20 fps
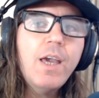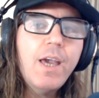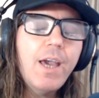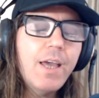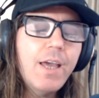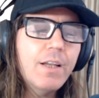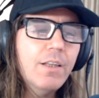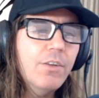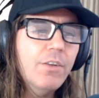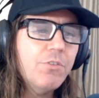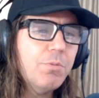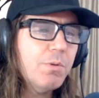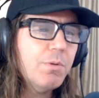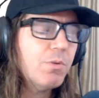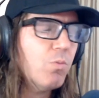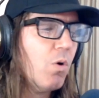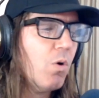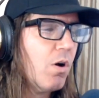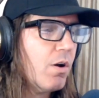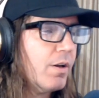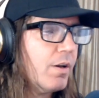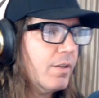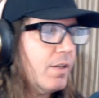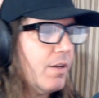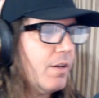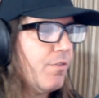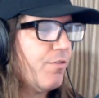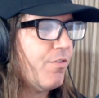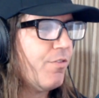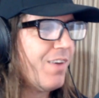And Elizabeth Warren
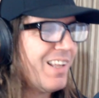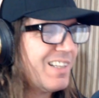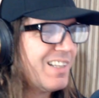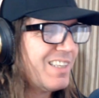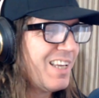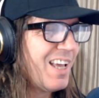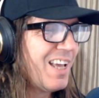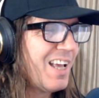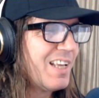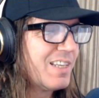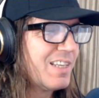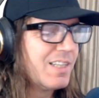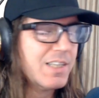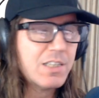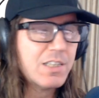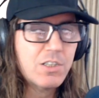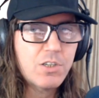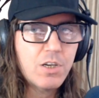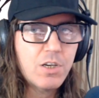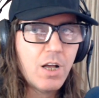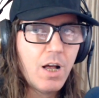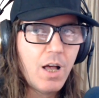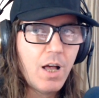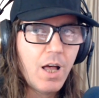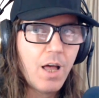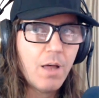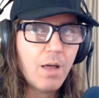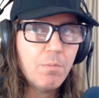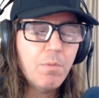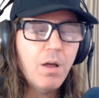did a fantastic
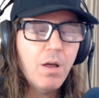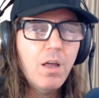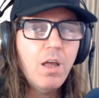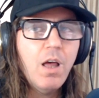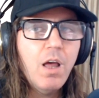job